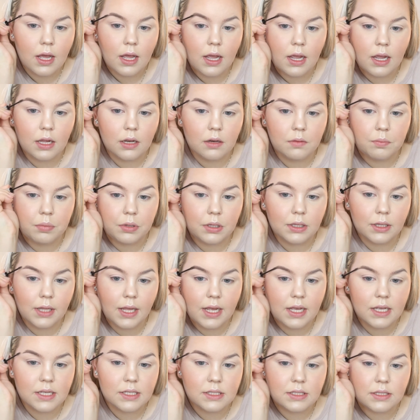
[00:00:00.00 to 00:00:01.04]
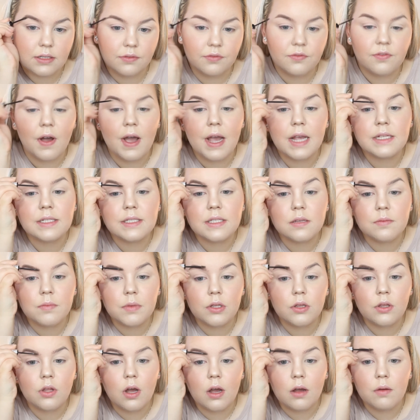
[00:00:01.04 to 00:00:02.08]
in place, defines them
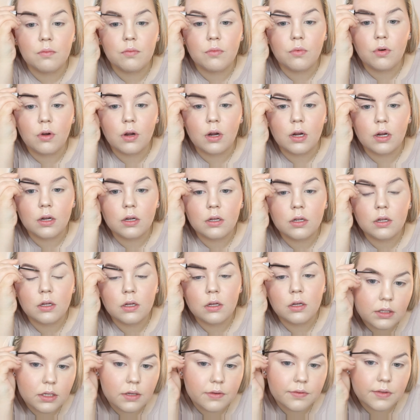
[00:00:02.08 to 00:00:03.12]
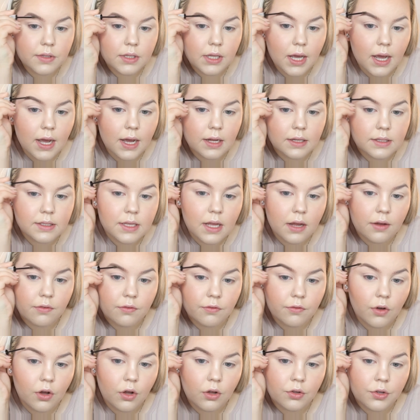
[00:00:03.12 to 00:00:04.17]
a lot more. Definitely adds that
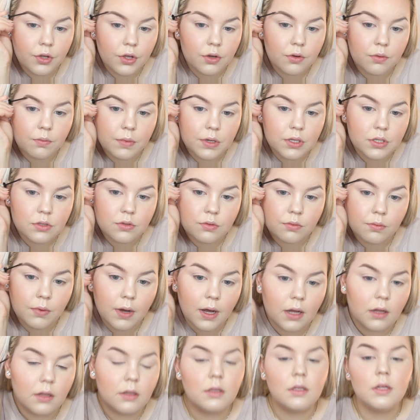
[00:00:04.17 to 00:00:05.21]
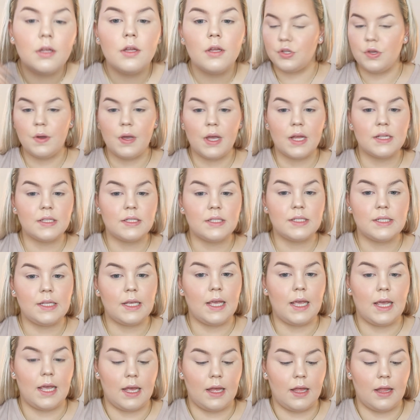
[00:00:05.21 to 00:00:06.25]
volume as well. You can
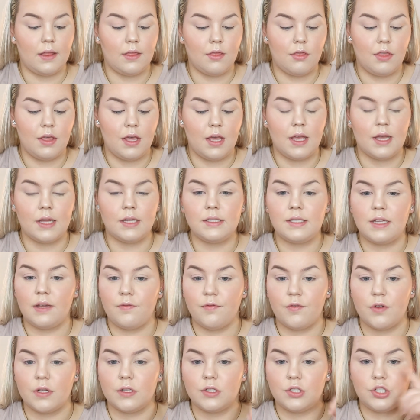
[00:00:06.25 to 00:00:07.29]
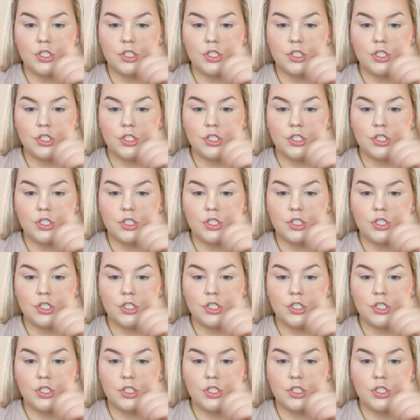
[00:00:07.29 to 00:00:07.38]
see the difference